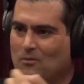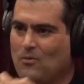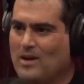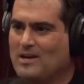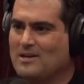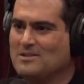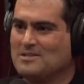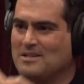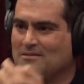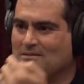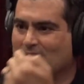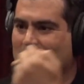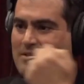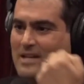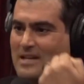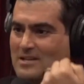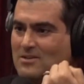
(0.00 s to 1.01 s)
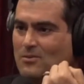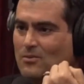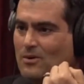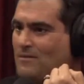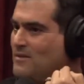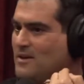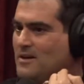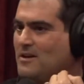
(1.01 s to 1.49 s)
that whales evolved into
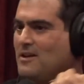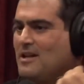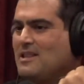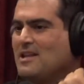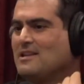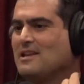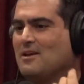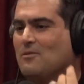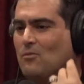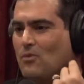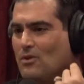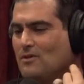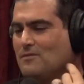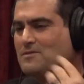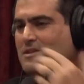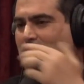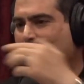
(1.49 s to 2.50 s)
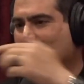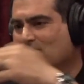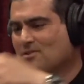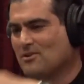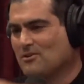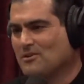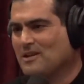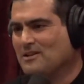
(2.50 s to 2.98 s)
wolves. No, no, they think that wolves
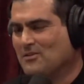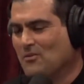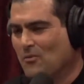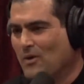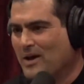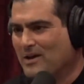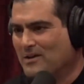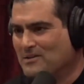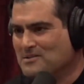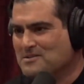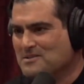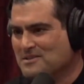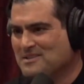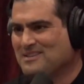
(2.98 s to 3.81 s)
turned into whales.